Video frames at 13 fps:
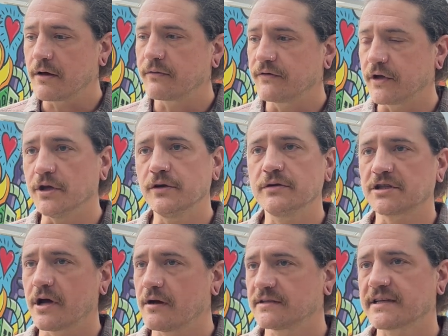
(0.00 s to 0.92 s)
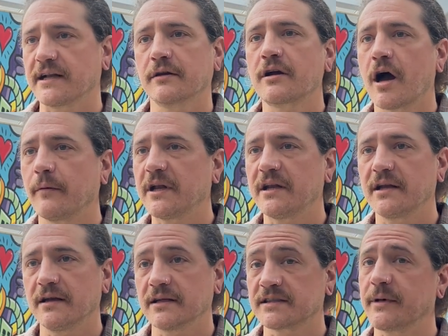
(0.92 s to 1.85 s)
the new shows that are coming in,
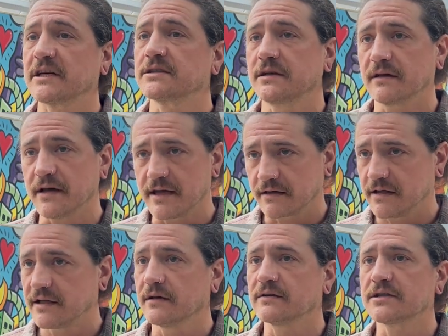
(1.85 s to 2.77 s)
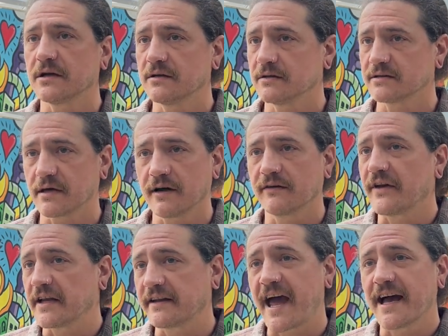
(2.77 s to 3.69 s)
and especially lately, those shows are
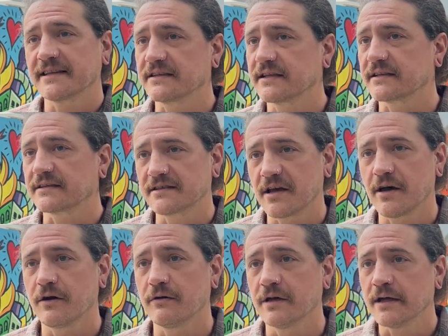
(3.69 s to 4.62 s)
fantastic. So